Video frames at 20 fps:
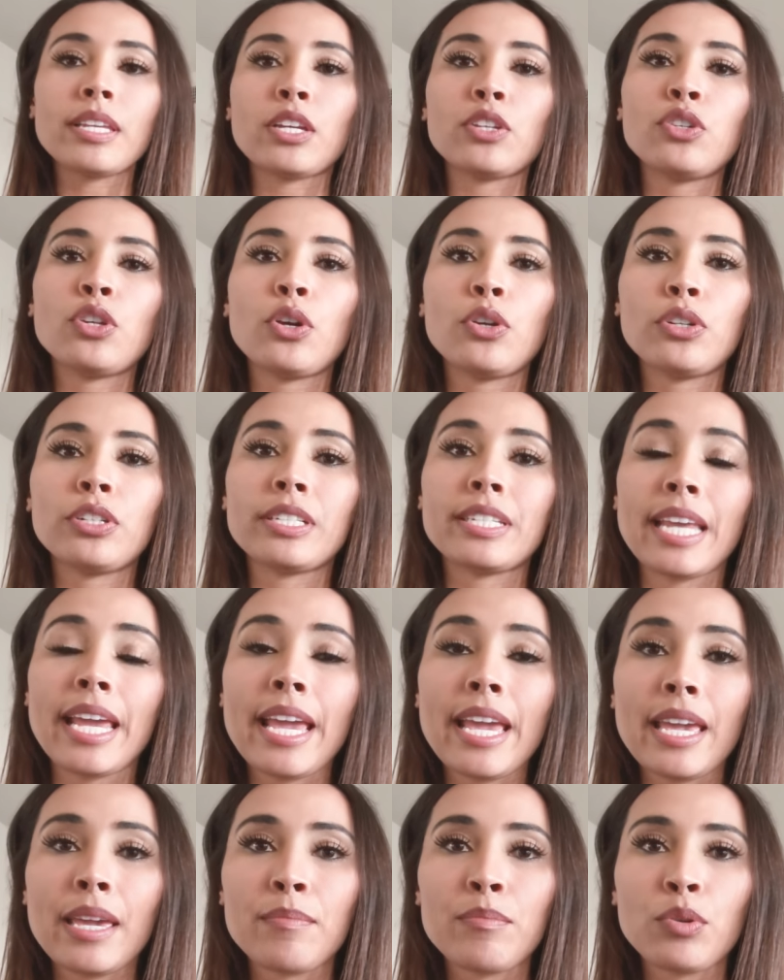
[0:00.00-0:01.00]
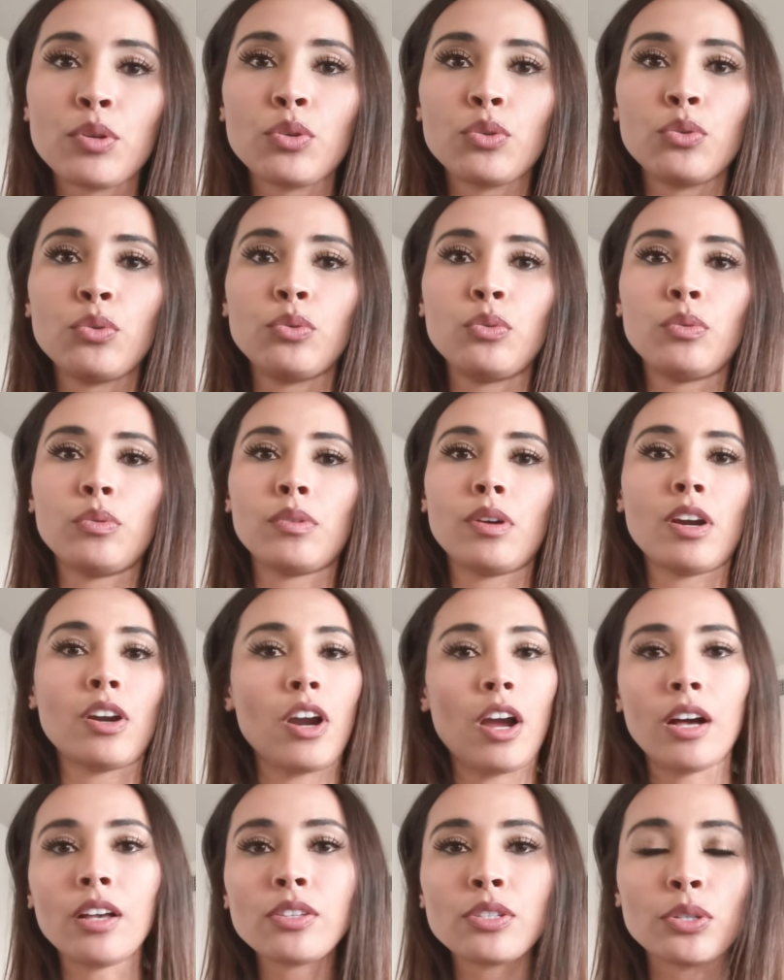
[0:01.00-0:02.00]
like Notre Dame, who
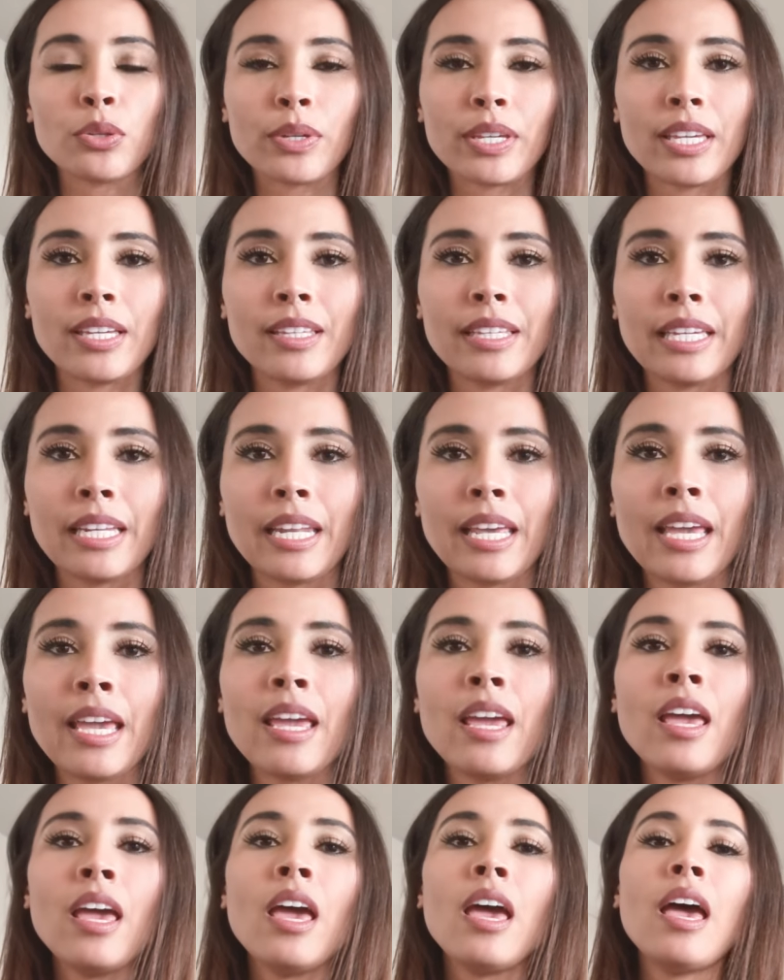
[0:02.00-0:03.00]
are also killing it